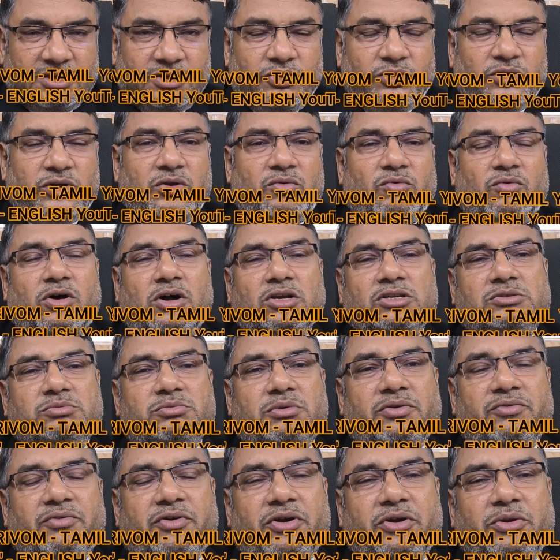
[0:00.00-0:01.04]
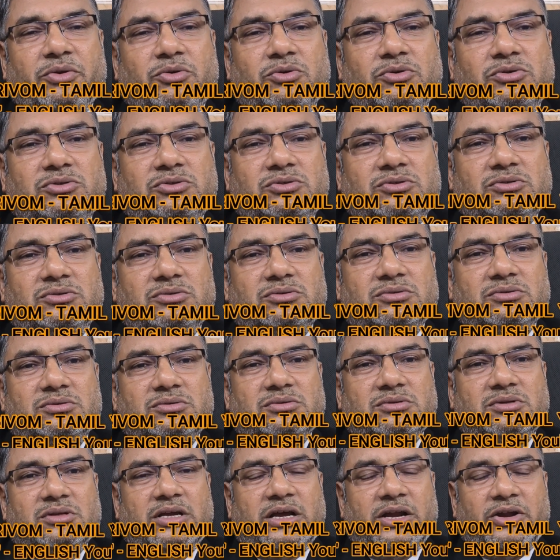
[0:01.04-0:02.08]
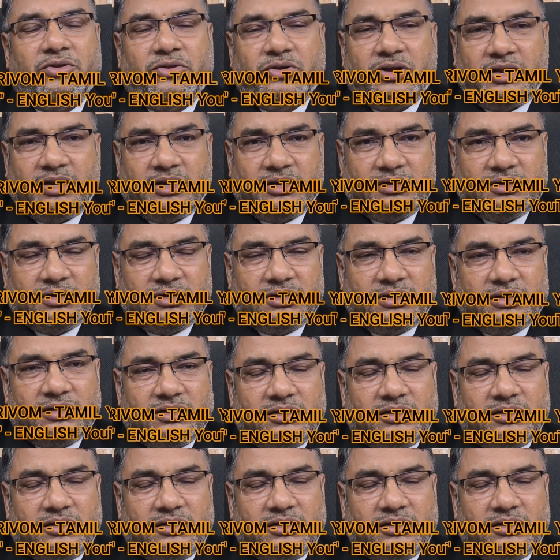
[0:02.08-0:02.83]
You can watch my videos and you can